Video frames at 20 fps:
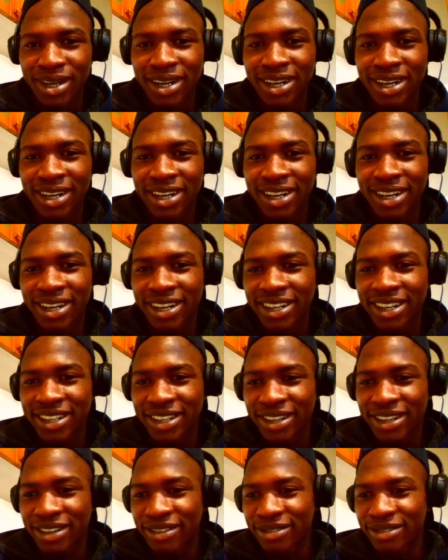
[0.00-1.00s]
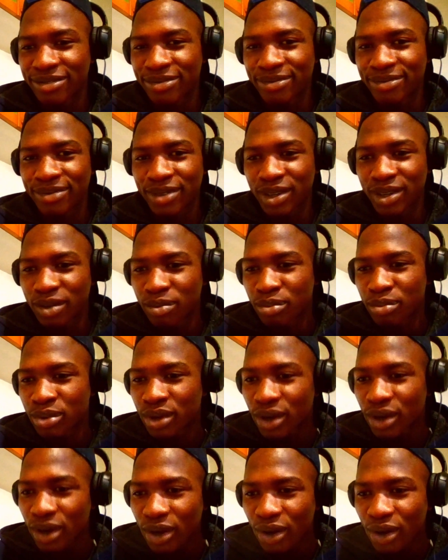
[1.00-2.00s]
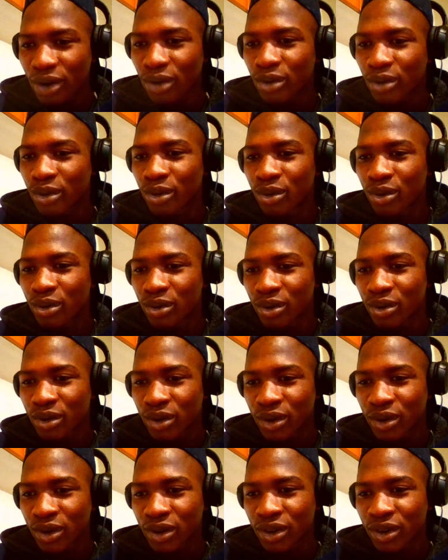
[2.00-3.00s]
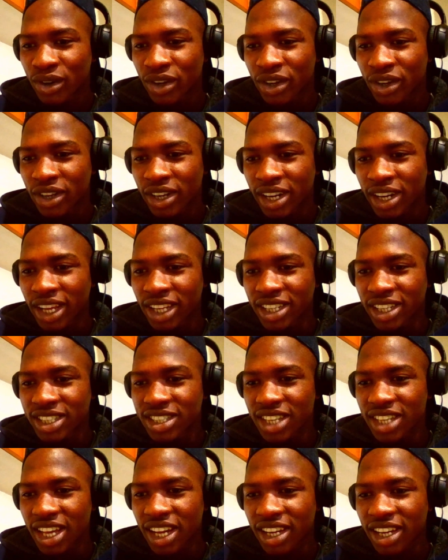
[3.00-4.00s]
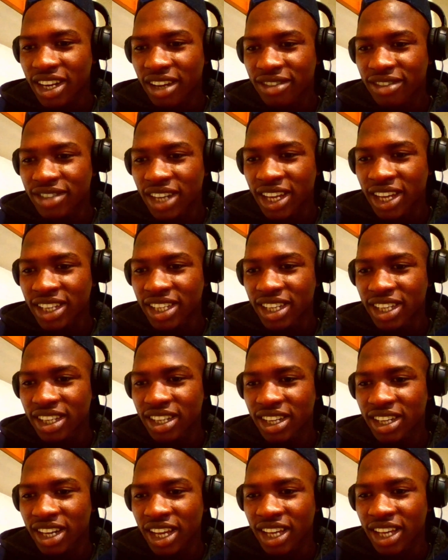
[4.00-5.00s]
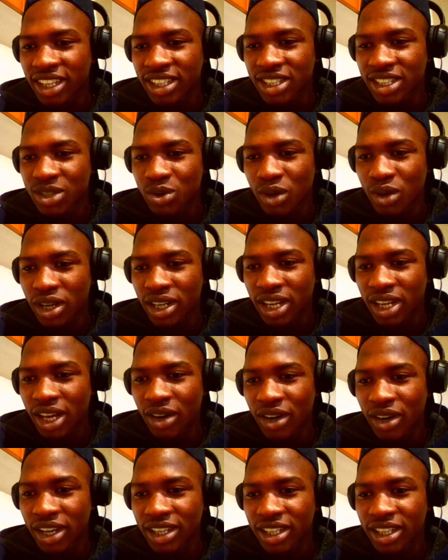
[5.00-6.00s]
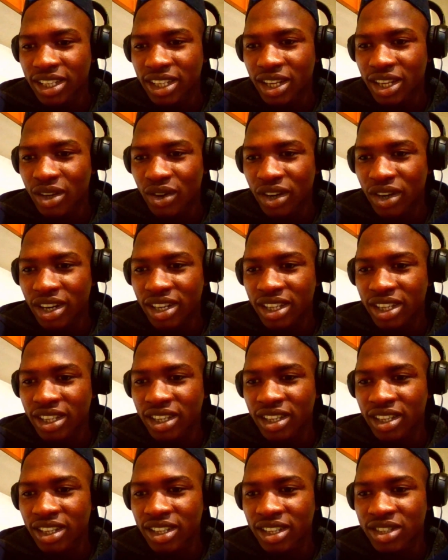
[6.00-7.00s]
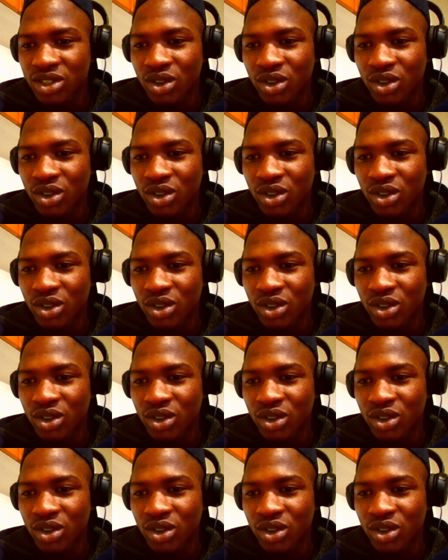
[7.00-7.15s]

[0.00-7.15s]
Bro, like this aircraft, I think like this one now, I think this